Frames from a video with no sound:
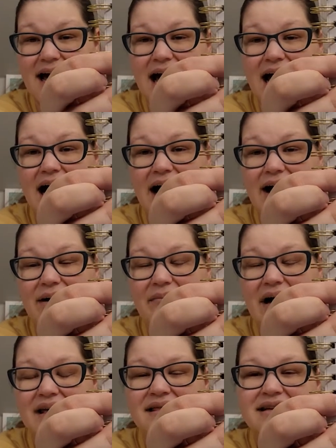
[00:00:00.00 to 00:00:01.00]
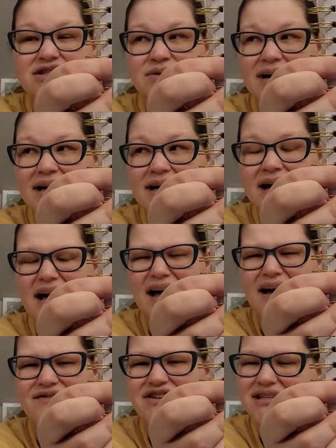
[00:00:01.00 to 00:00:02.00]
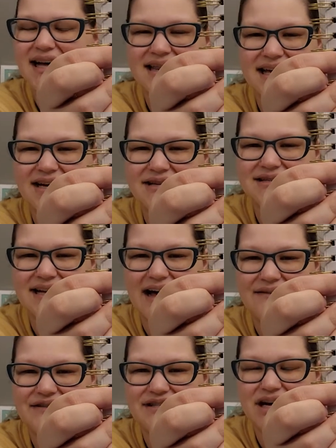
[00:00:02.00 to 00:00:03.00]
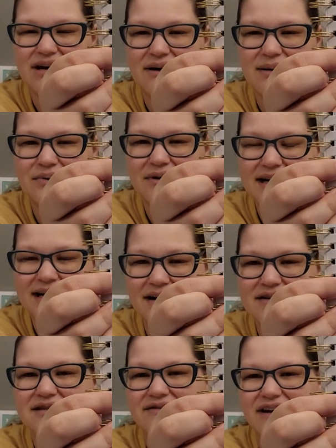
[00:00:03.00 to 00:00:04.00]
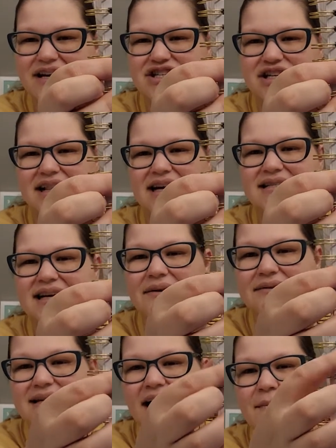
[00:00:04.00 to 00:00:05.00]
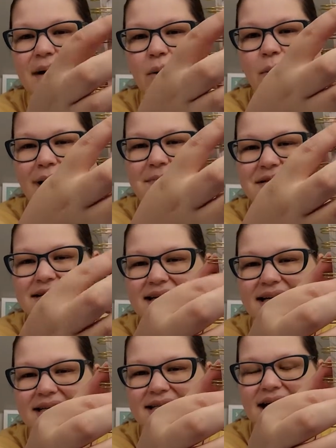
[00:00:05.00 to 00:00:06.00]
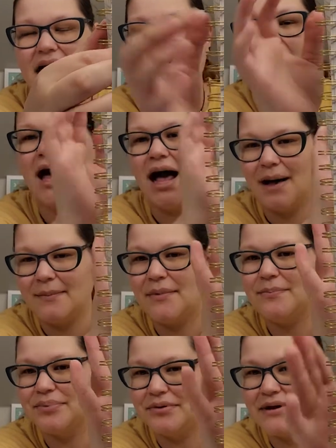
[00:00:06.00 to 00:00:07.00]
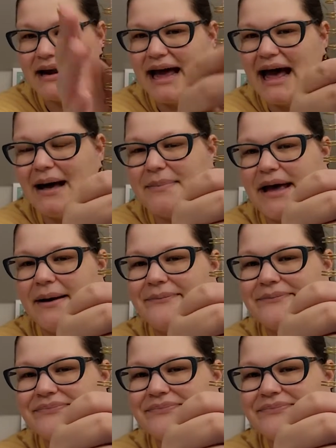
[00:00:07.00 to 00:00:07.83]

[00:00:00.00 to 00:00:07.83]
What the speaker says: And this one, I've just got the heels left, so I'm pretty close to finishing this. I would say on my WIPs list, I'm pretty happy.